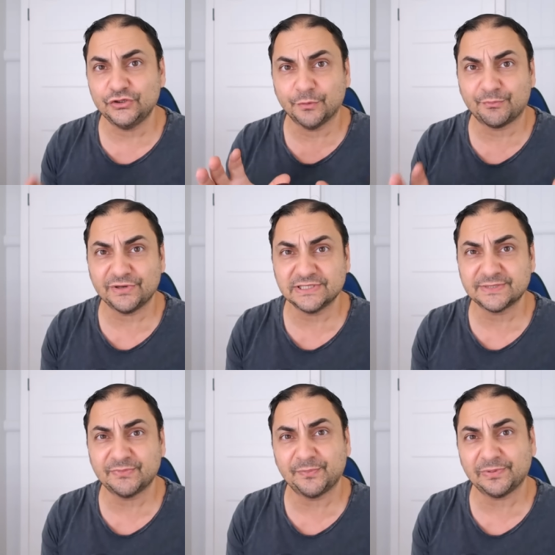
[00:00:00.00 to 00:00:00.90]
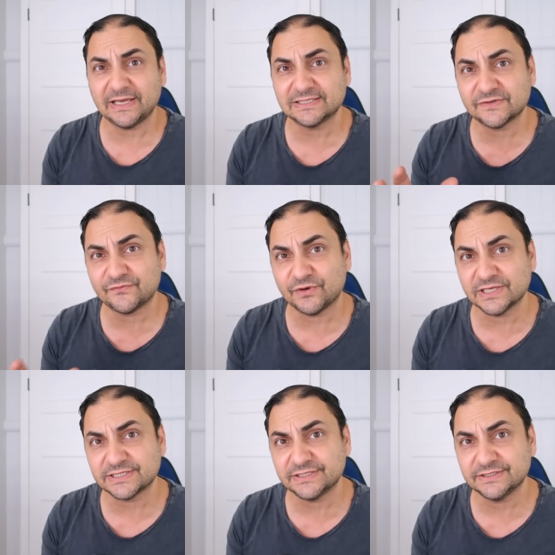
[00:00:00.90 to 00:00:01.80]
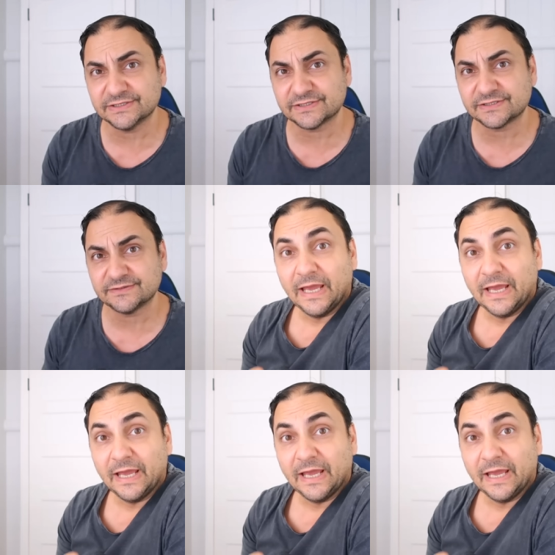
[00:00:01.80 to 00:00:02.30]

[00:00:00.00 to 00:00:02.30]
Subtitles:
on your principal place of residence.